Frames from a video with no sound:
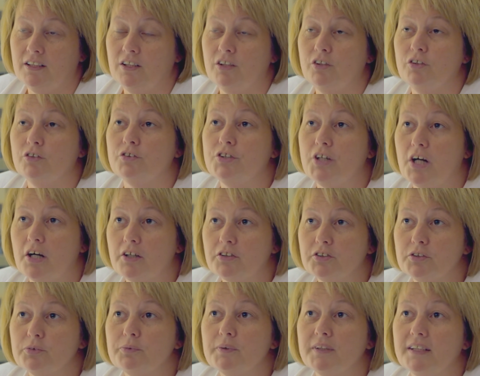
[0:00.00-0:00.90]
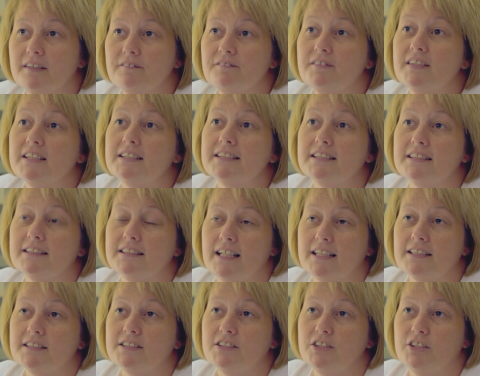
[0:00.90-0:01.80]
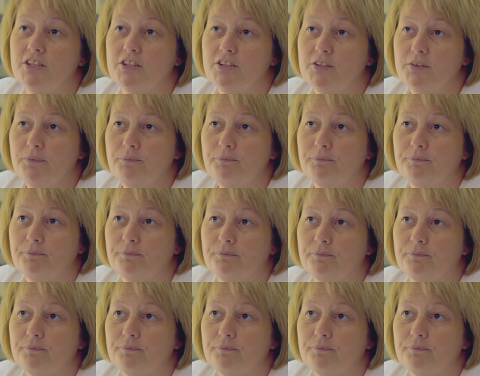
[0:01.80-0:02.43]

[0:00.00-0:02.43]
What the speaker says: Your doctor would give this test to you.